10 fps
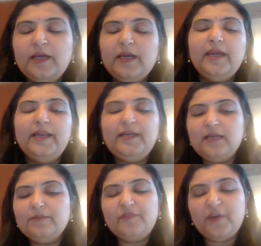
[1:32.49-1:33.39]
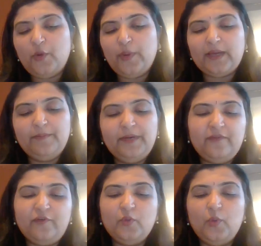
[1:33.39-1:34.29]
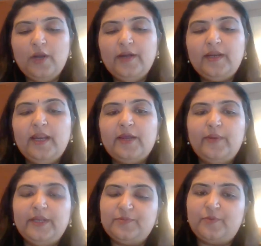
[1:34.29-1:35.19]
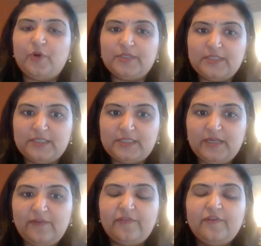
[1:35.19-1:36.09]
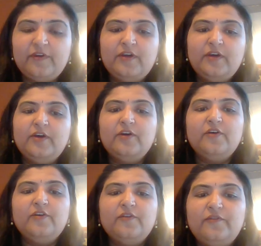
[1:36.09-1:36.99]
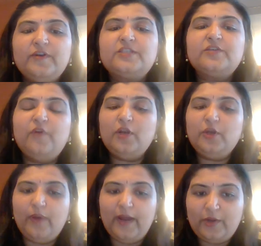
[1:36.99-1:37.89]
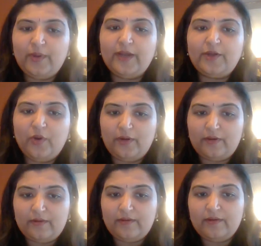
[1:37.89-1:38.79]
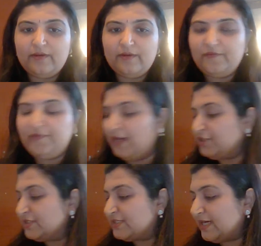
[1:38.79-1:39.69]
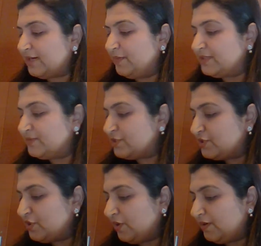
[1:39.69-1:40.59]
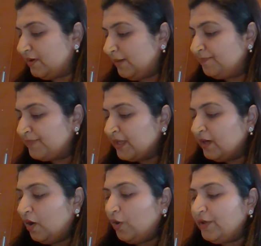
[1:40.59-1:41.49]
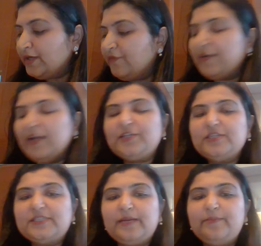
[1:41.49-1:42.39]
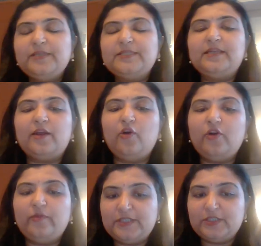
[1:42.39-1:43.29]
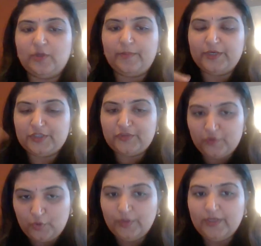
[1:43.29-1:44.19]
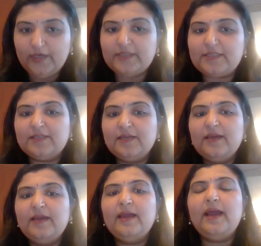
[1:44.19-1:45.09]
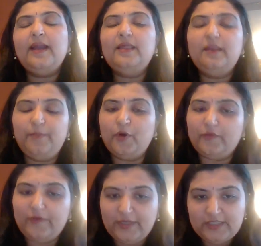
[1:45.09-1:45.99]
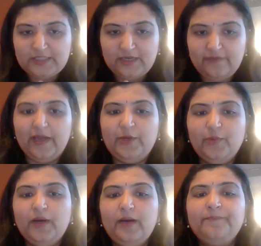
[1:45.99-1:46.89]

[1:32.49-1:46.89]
In terms of a quick brief on the voluntary liquidation process itself, first of all, you had to get your financial statements, which is your audited financial statements and record of business operations for 2 years and a report of a registered valuer.